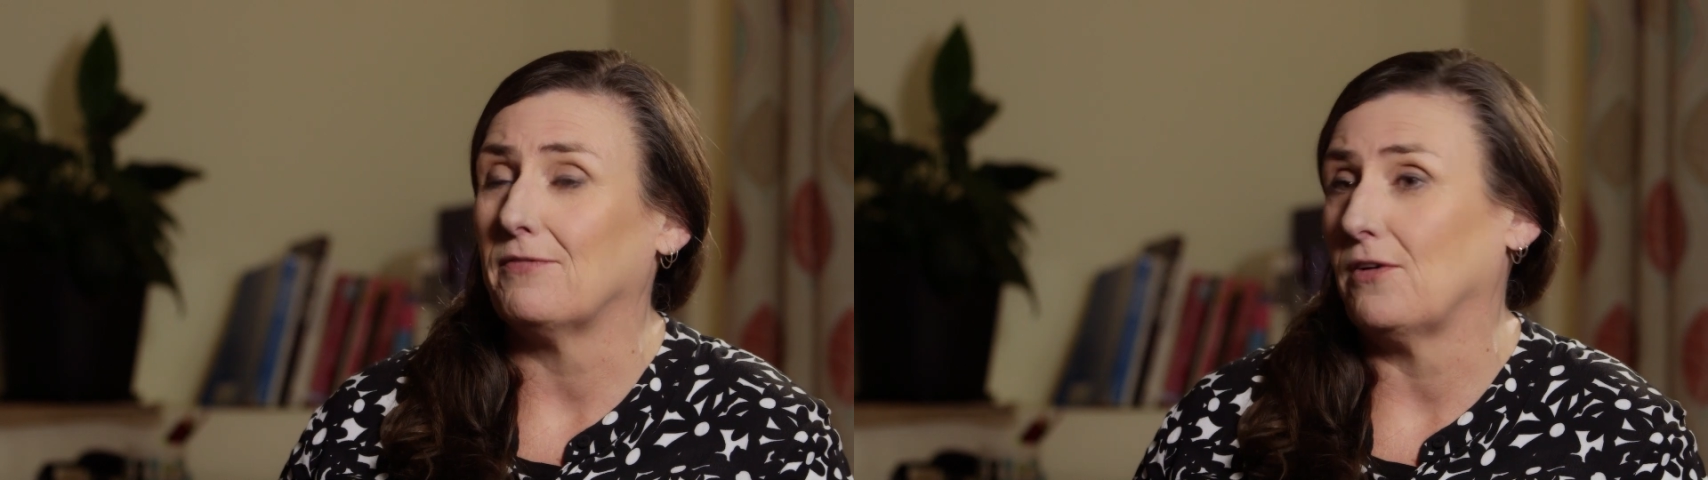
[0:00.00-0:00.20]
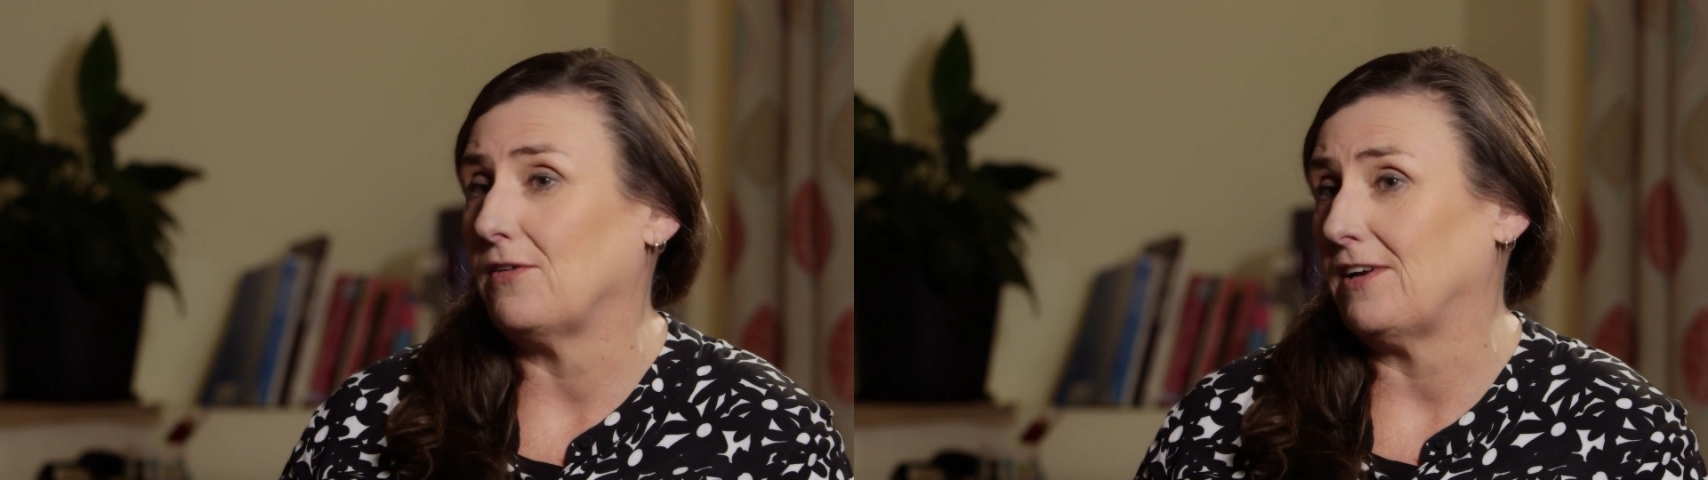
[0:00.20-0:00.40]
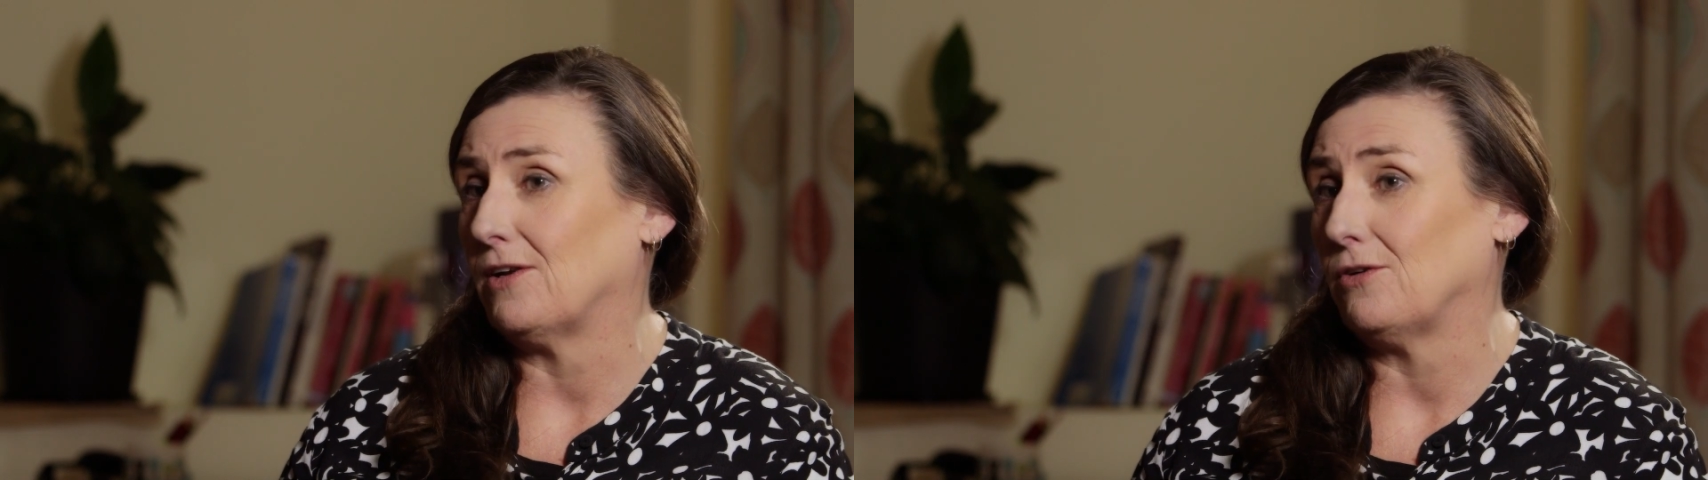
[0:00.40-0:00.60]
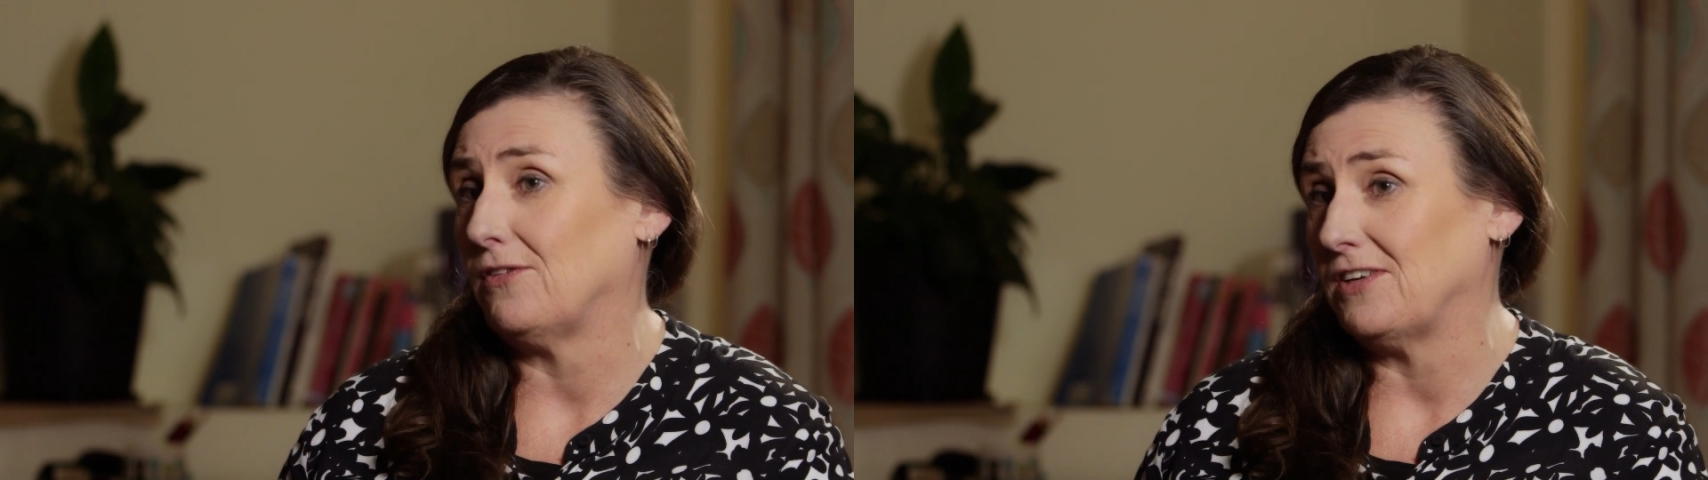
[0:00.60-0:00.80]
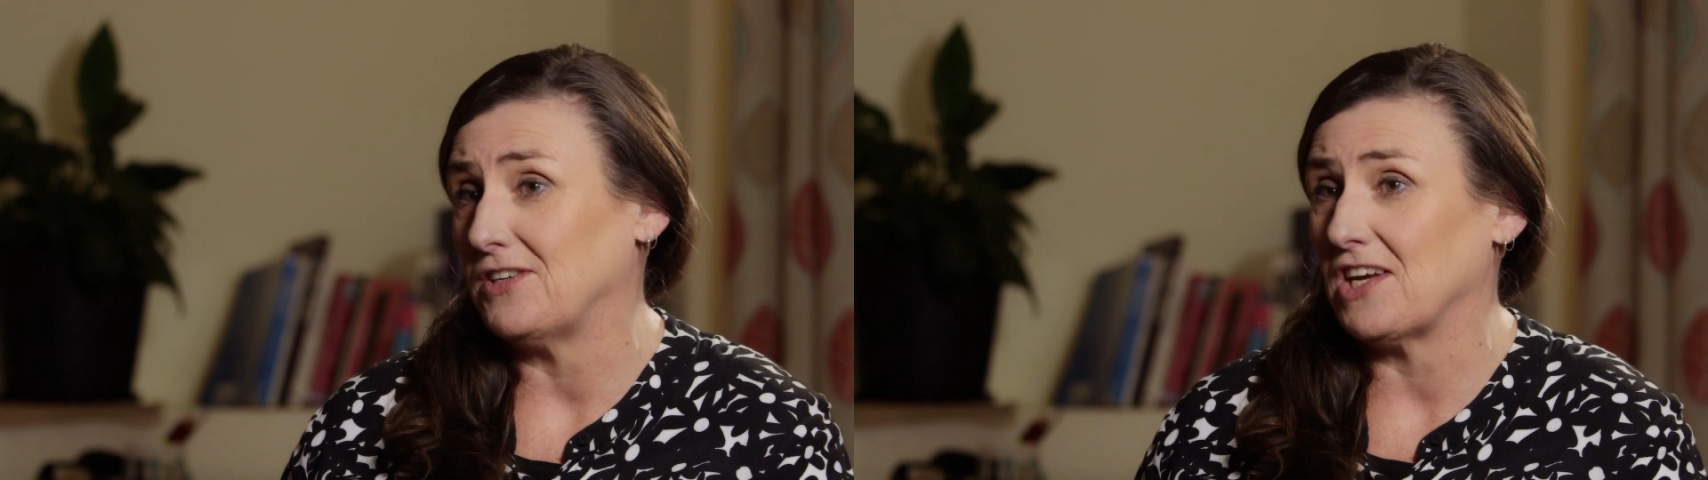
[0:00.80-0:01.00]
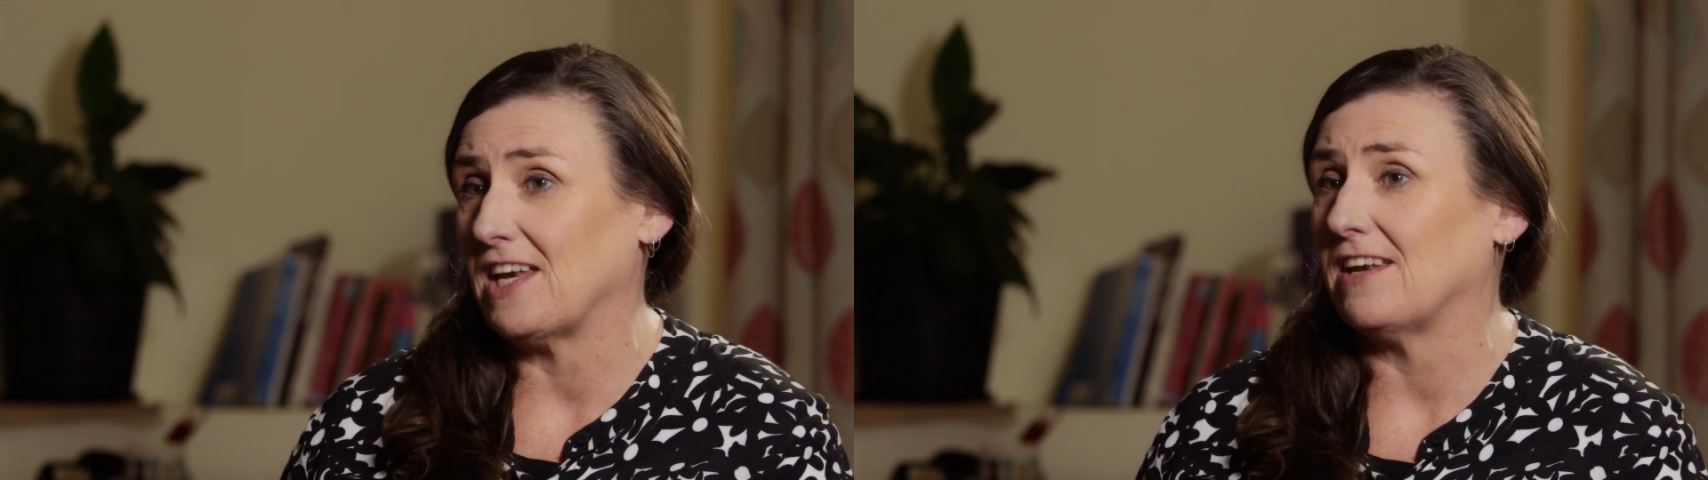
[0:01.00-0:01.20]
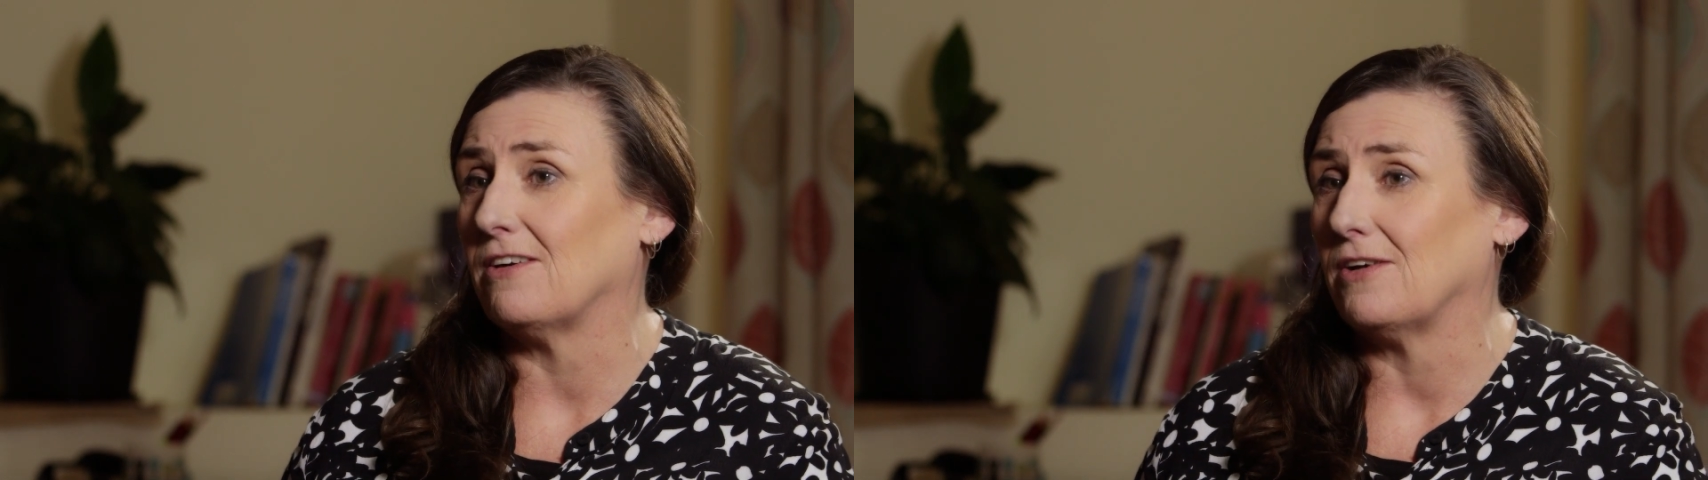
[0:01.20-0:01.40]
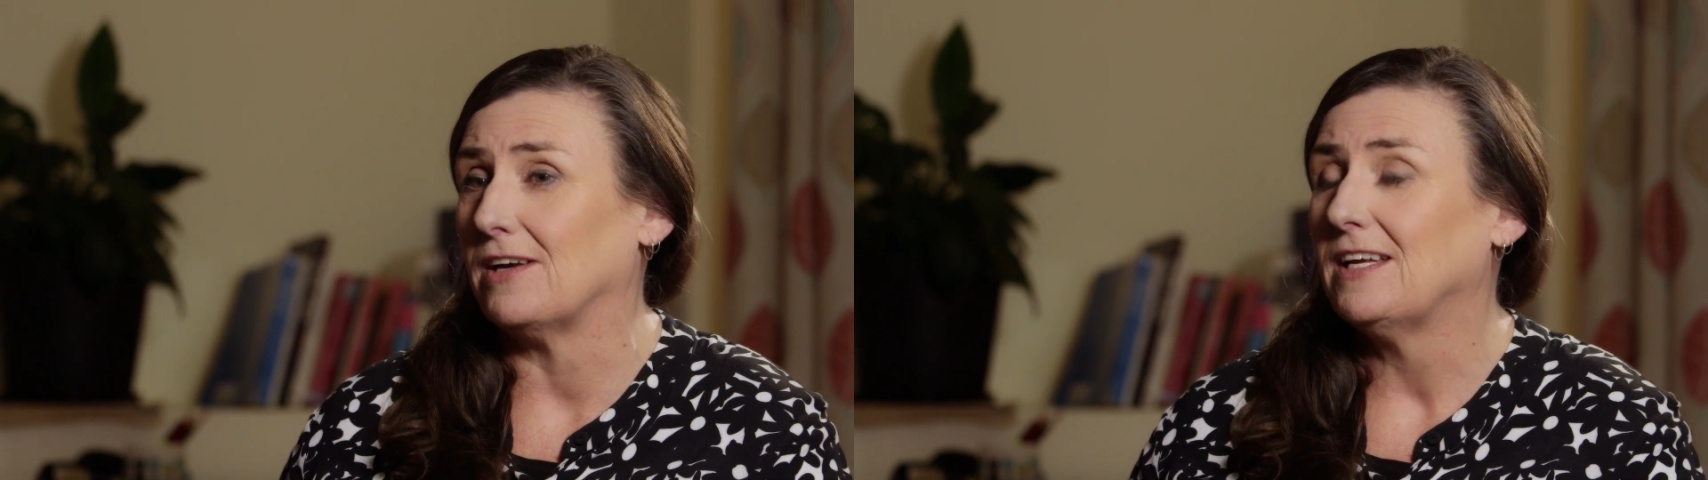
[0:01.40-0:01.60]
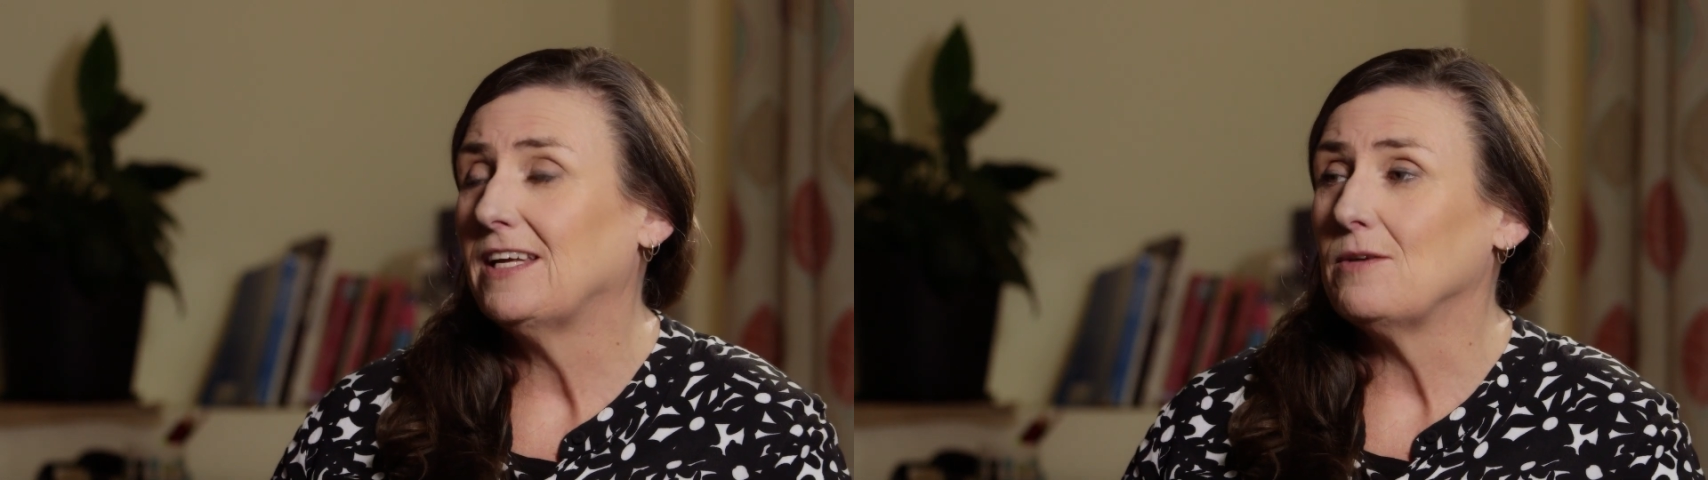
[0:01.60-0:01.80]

so that includes the agenda and